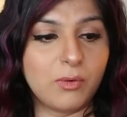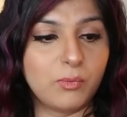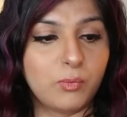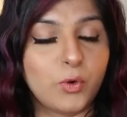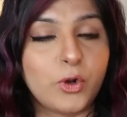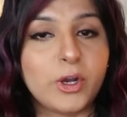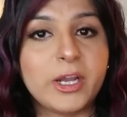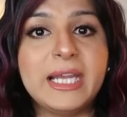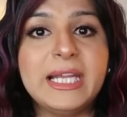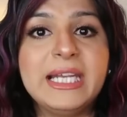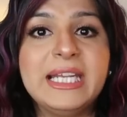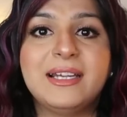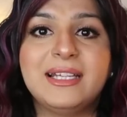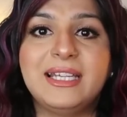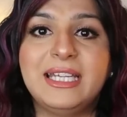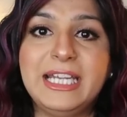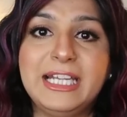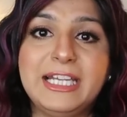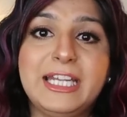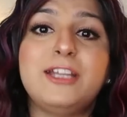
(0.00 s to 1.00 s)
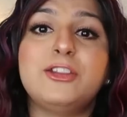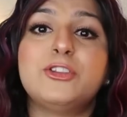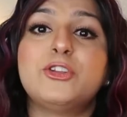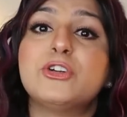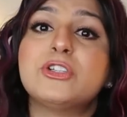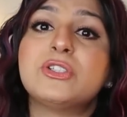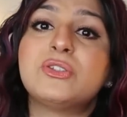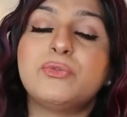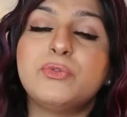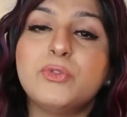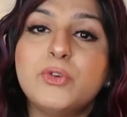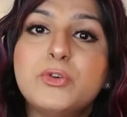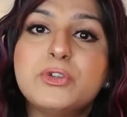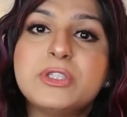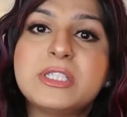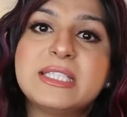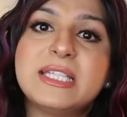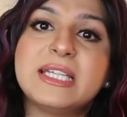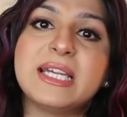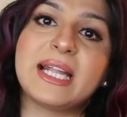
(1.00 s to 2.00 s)
avoid eating those
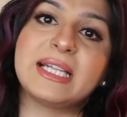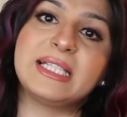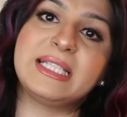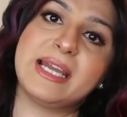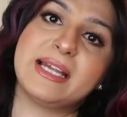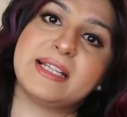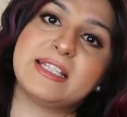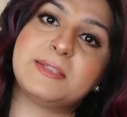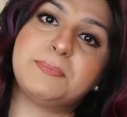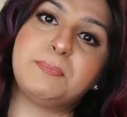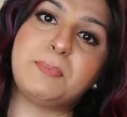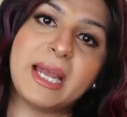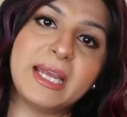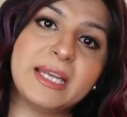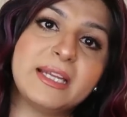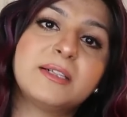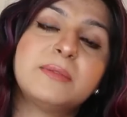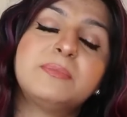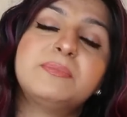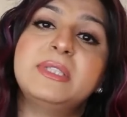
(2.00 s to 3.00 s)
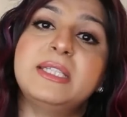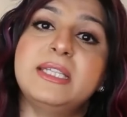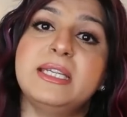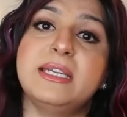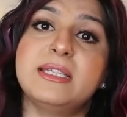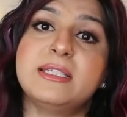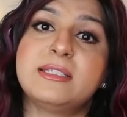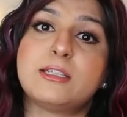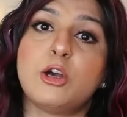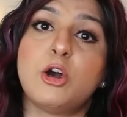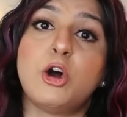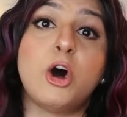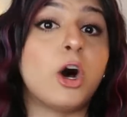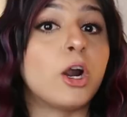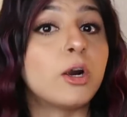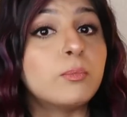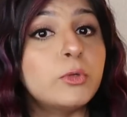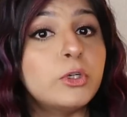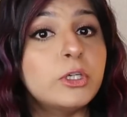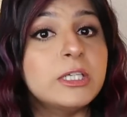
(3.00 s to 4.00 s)
foods that can spike up these
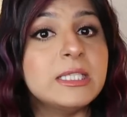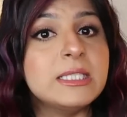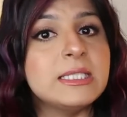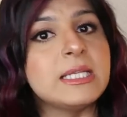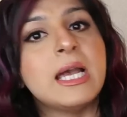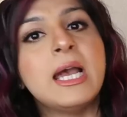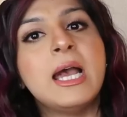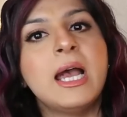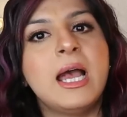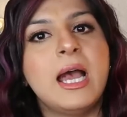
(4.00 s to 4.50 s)
hormones.